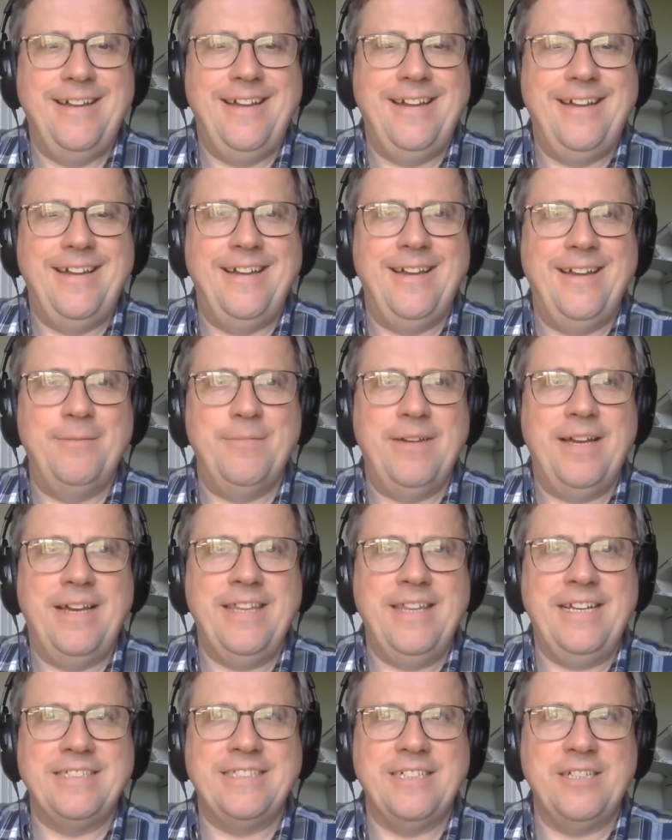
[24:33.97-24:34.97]

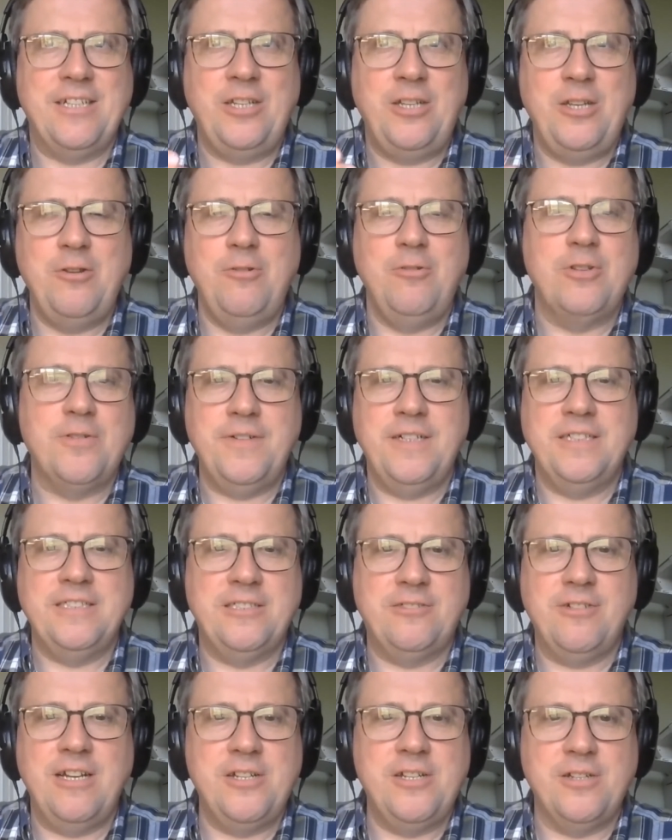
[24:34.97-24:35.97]
And that's a huge
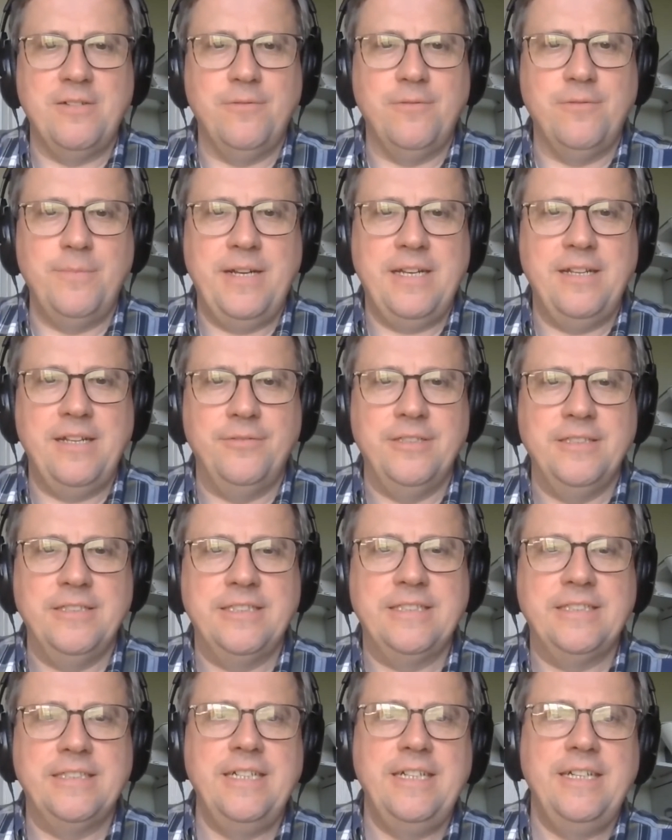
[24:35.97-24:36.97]
frustration for many of
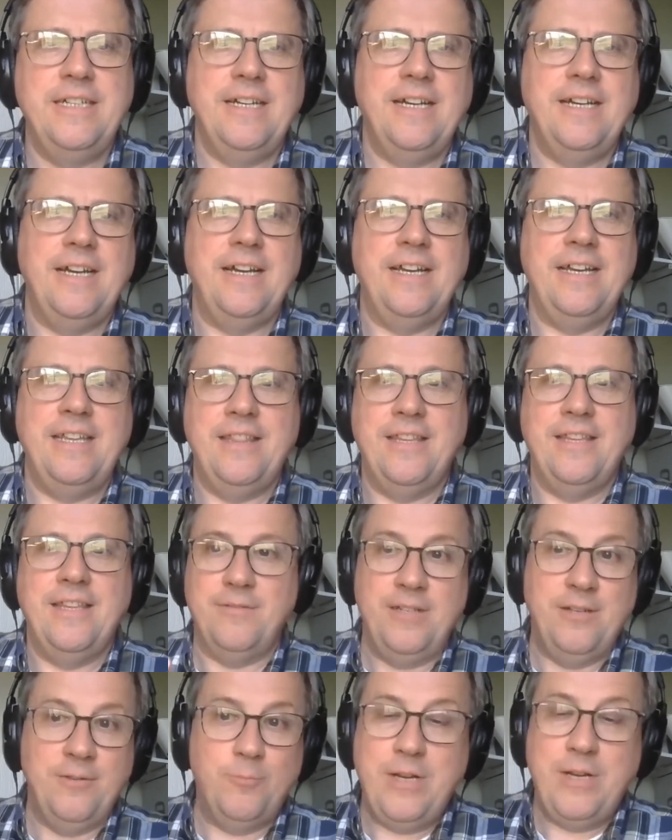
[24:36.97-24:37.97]
us, in that
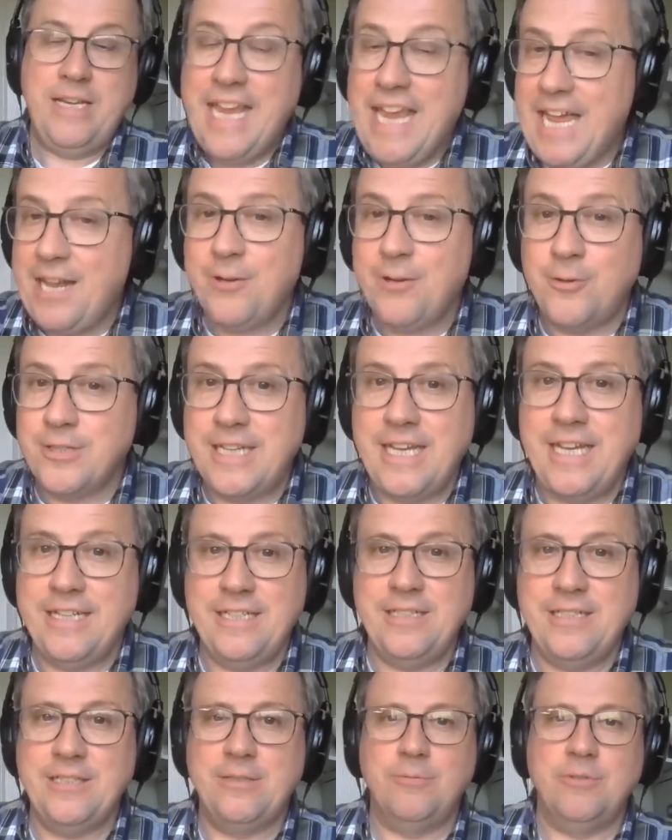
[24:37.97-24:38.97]
we cannot get
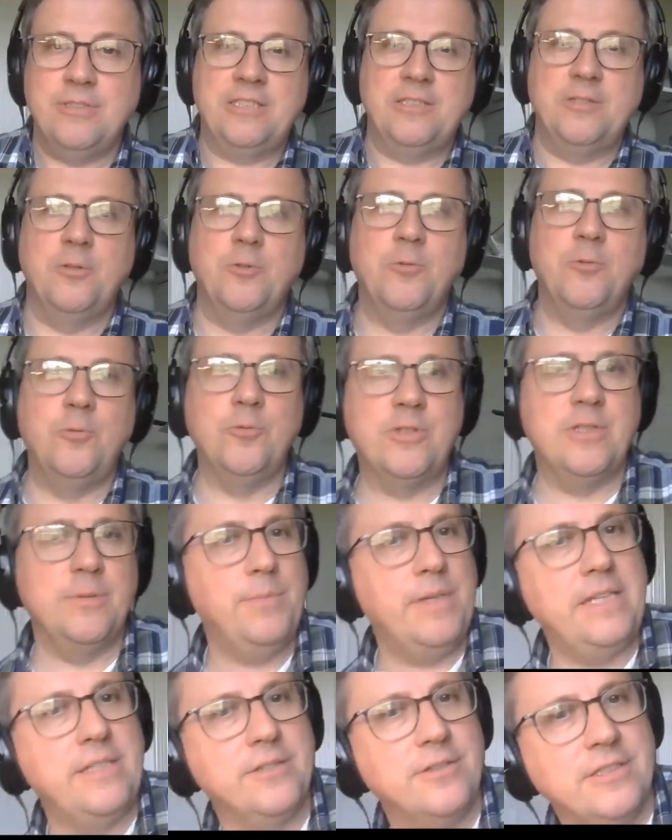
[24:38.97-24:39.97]
into a school to
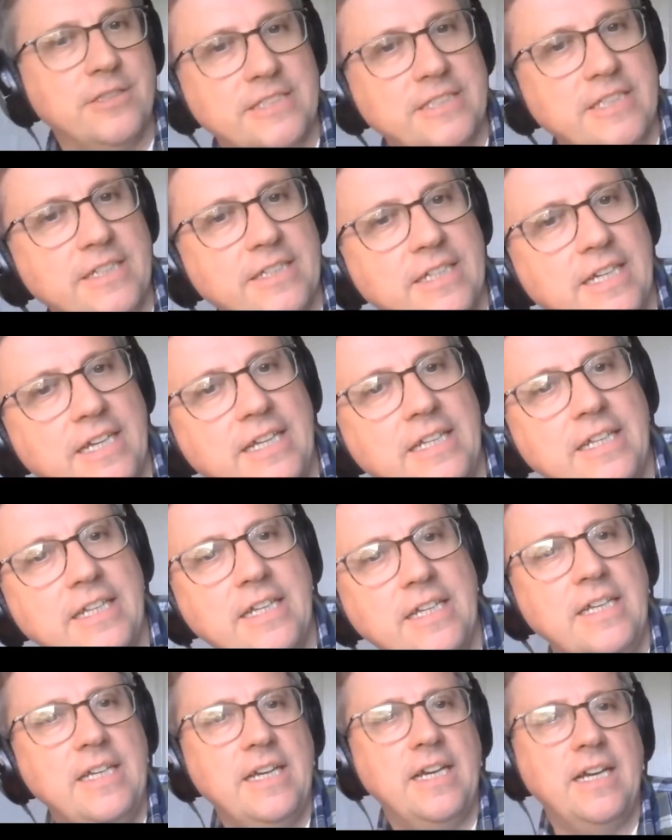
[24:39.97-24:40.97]
meet on a Sunday,
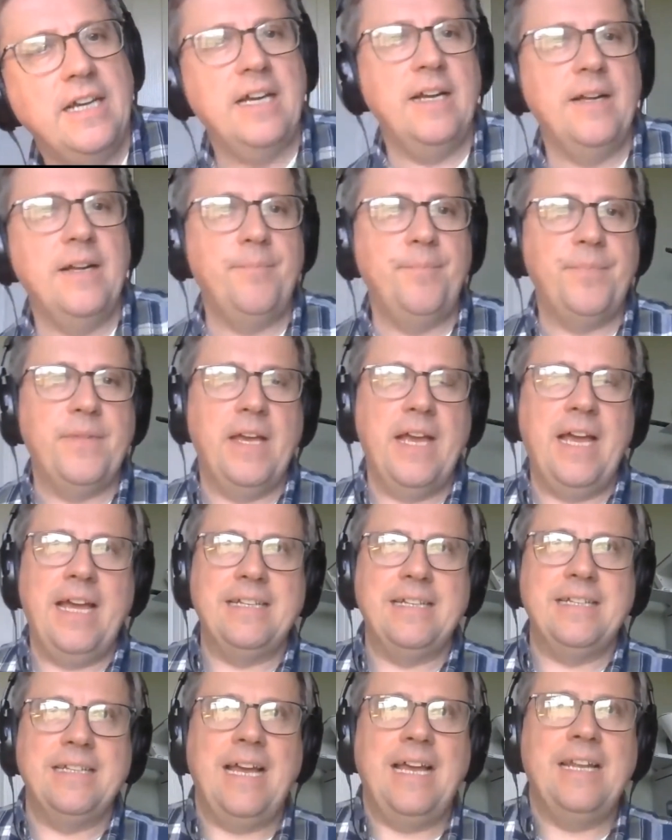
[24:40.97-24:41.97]
and
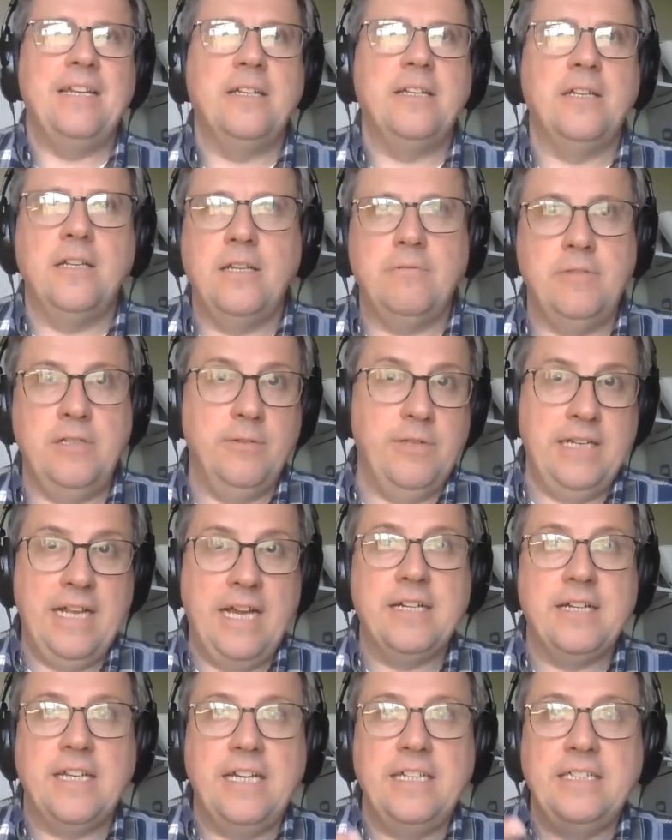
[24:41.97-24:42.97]
in
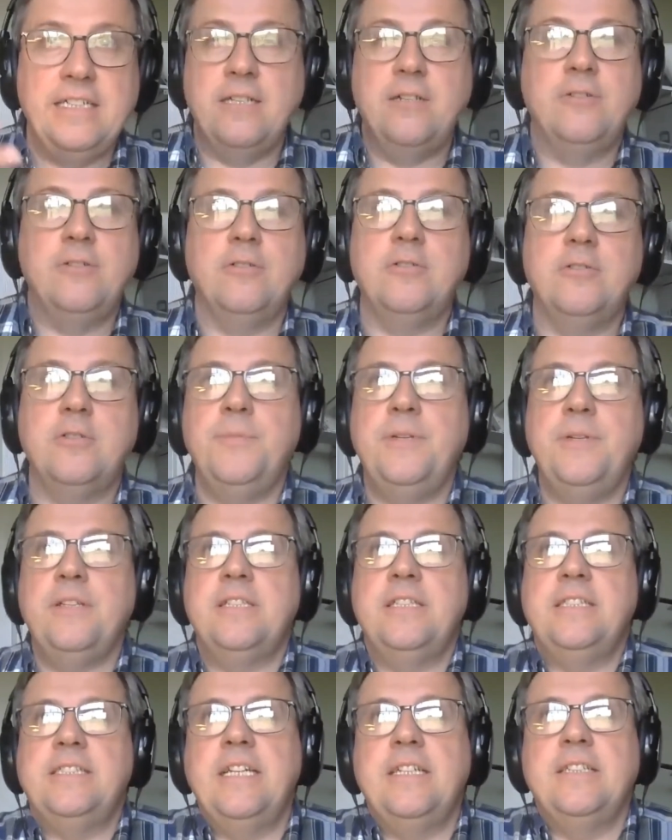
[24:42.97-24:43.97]
our case, local
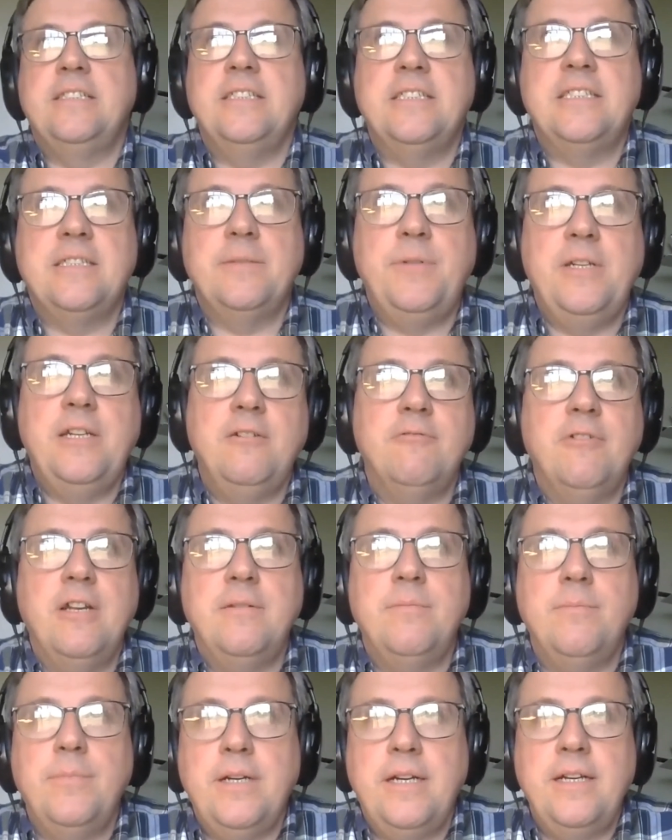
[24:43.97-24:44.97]
community centres are being
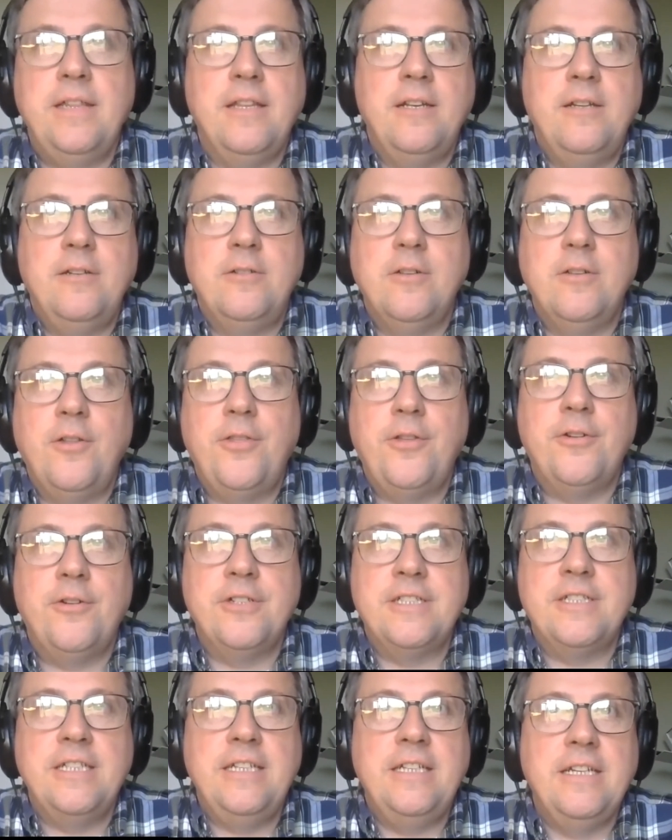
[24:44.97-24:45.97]
run by the local
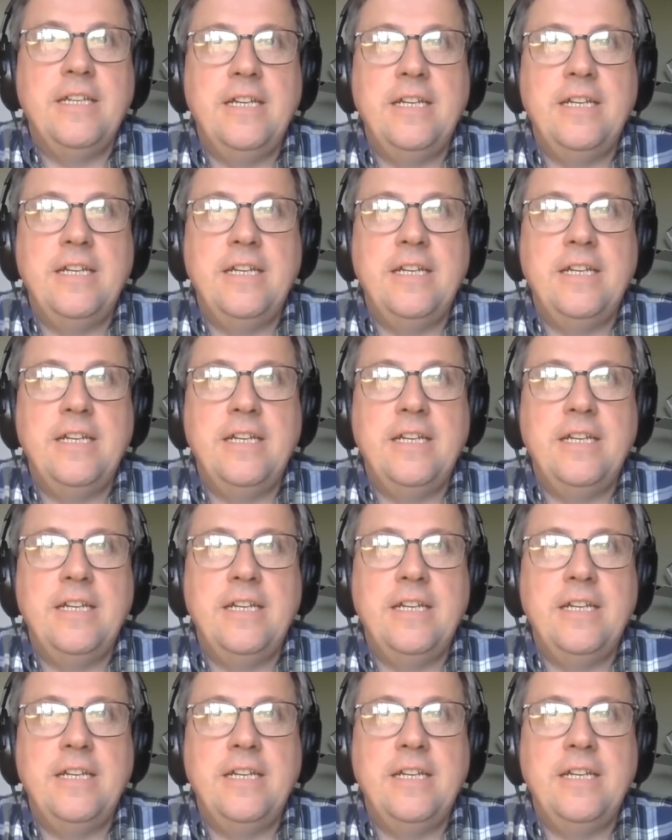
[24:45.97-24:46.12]
authority,